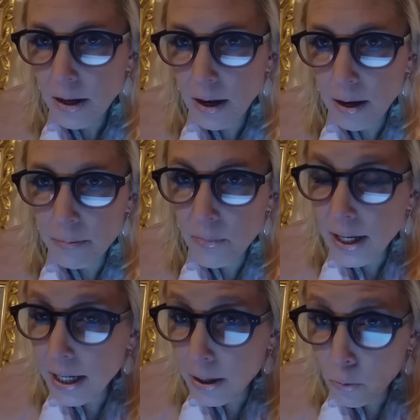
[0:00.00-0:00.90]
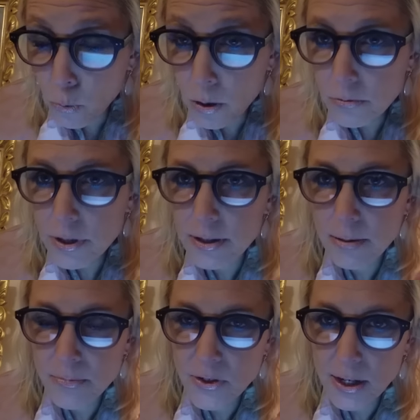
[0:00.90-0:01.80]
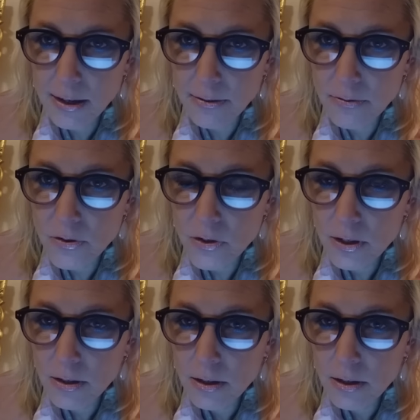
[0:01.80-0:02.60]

um, wounded themselves,